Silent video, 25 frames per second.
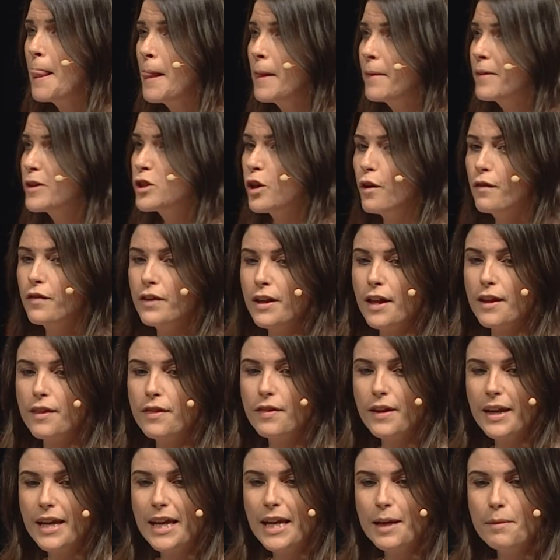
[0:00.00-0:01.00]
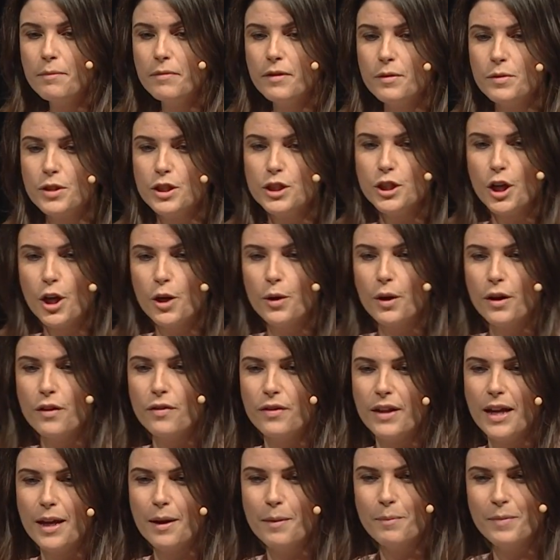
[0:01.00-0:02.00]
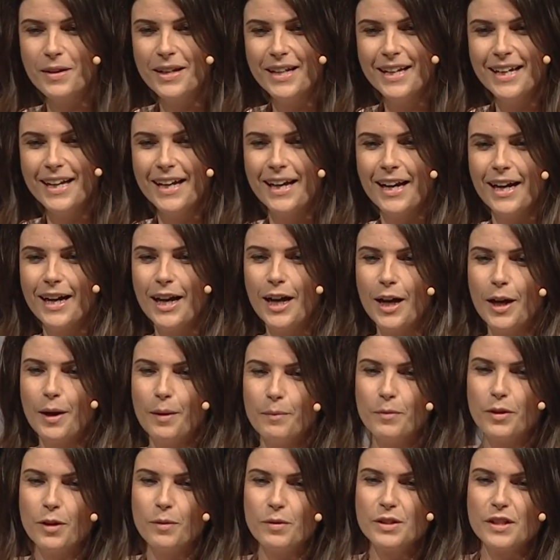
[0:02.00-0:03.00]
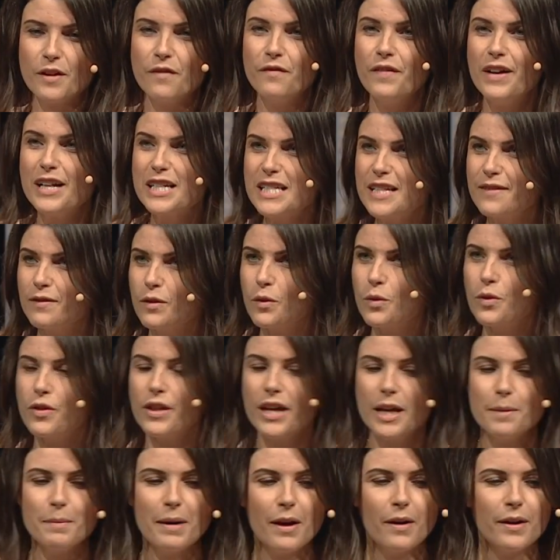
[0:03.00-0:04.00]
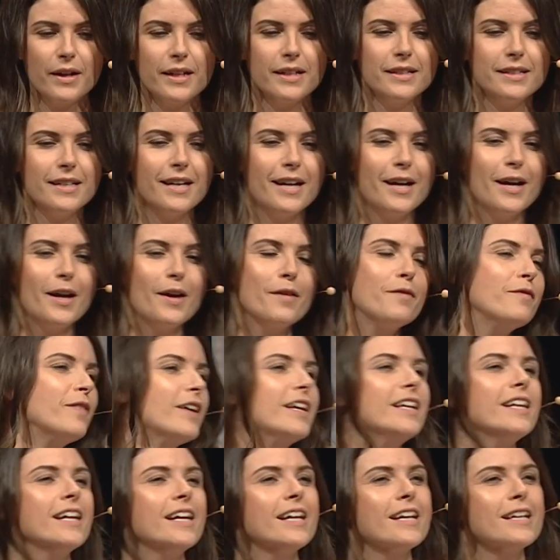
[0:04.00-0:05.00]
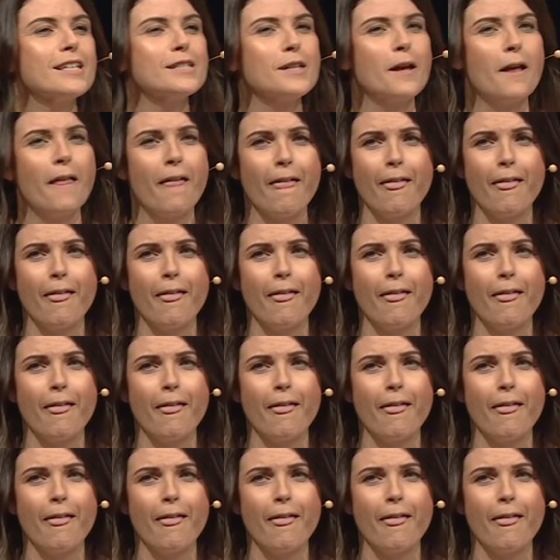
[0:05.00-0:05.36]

There's often a theme. There was a toga theme. There was a festival theme out in Phoenix.